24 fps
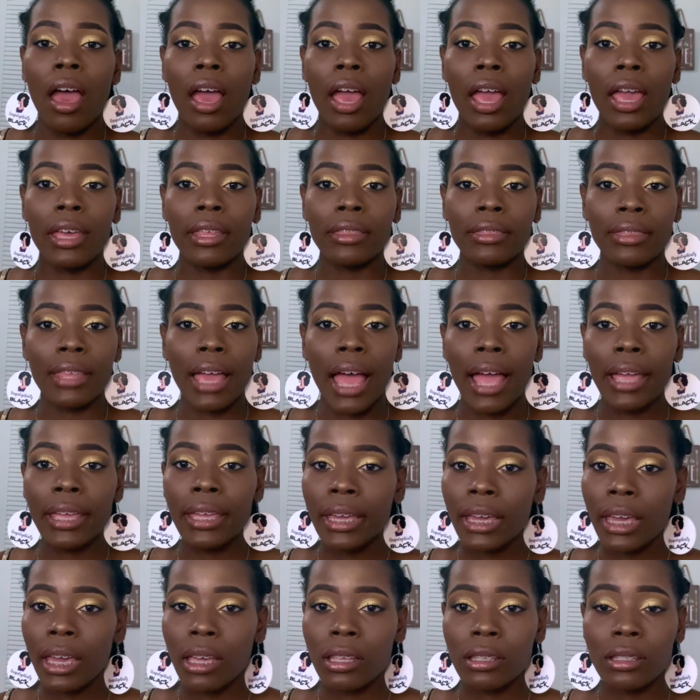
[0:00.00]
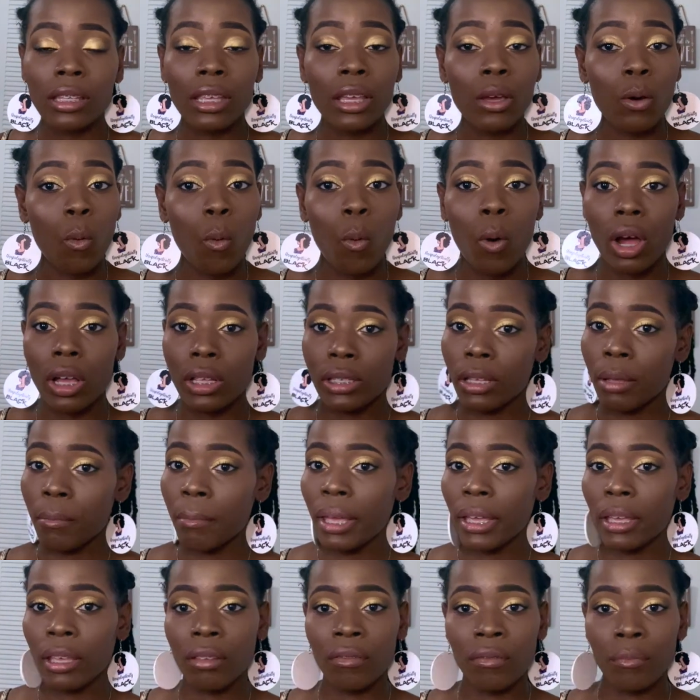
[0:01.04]
In that case, it wasn't
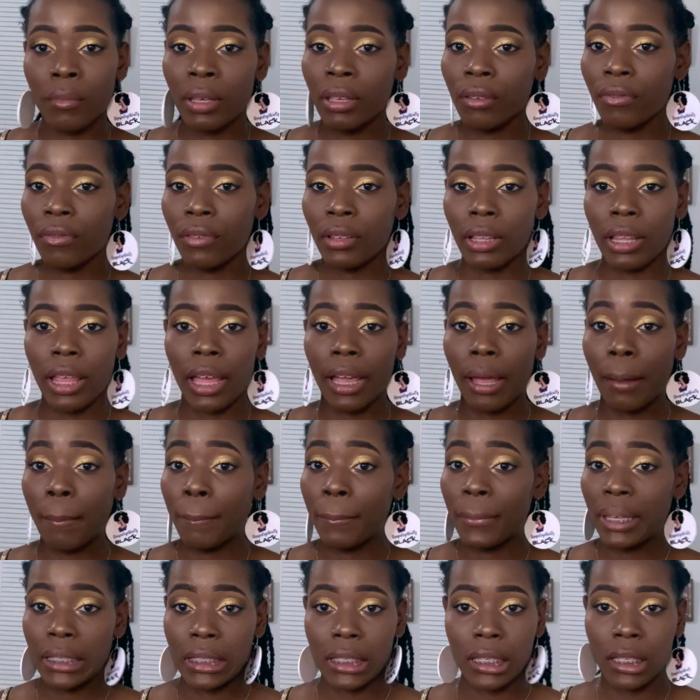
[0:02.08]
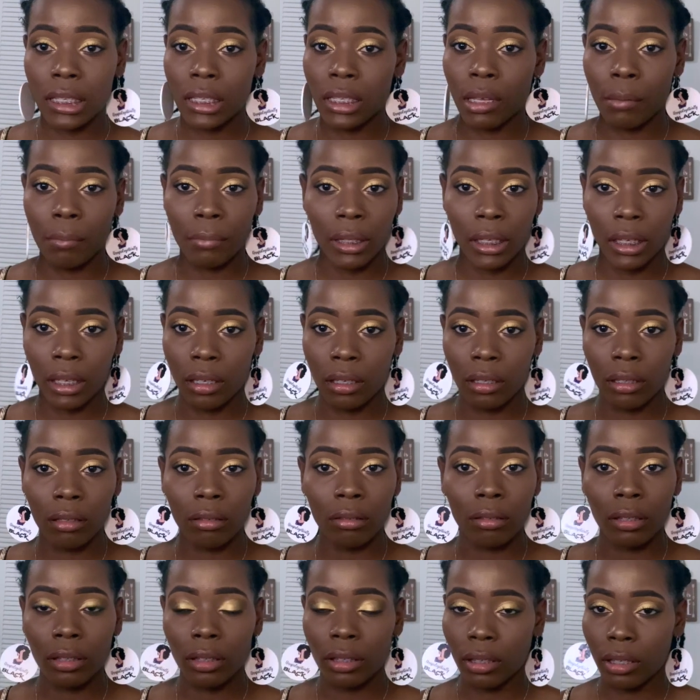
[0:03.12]
making me feel like I'm missing something,
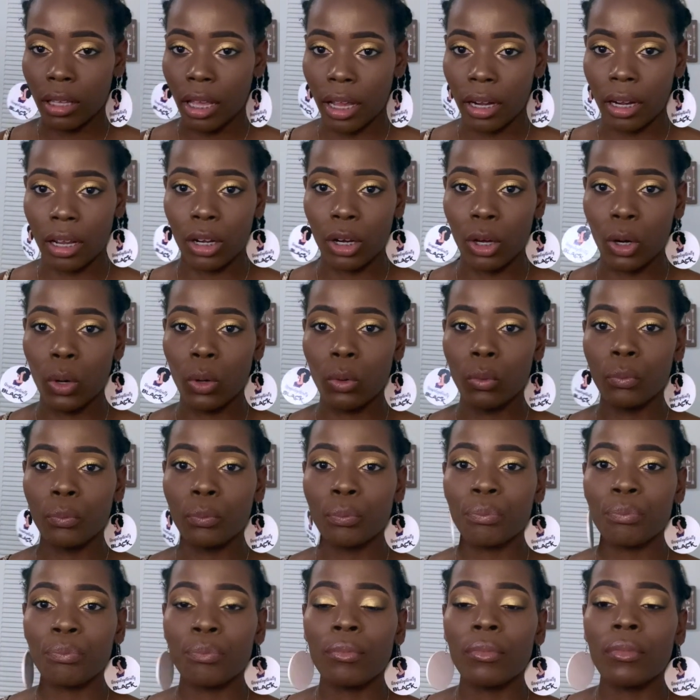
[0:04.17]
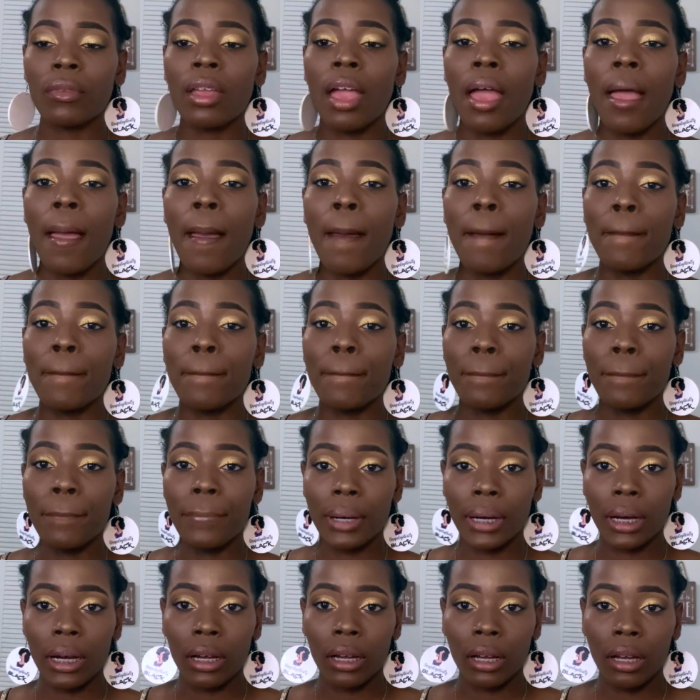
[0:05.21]
not at all.
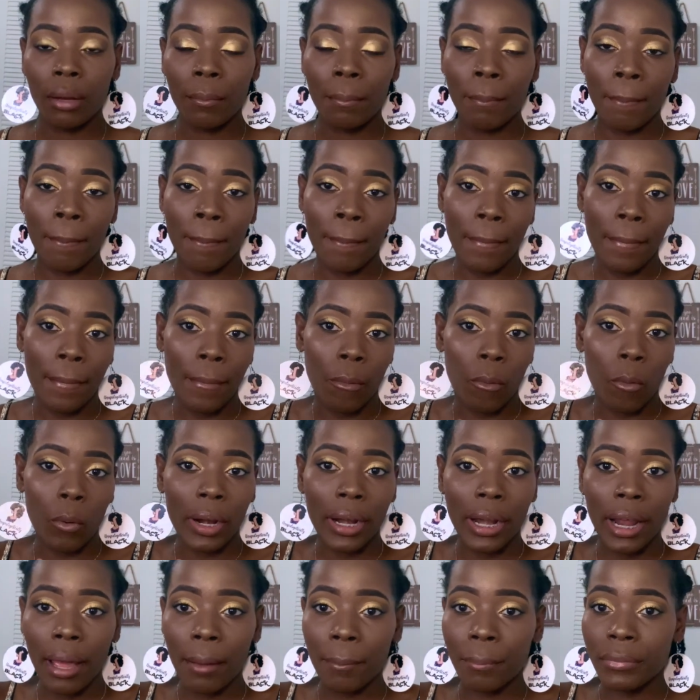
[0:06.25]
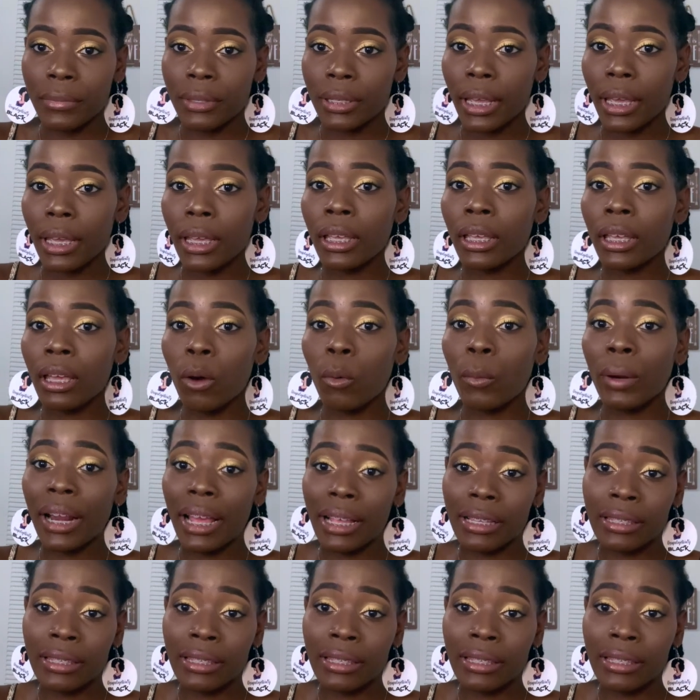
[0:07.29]
But when I'm taking, when I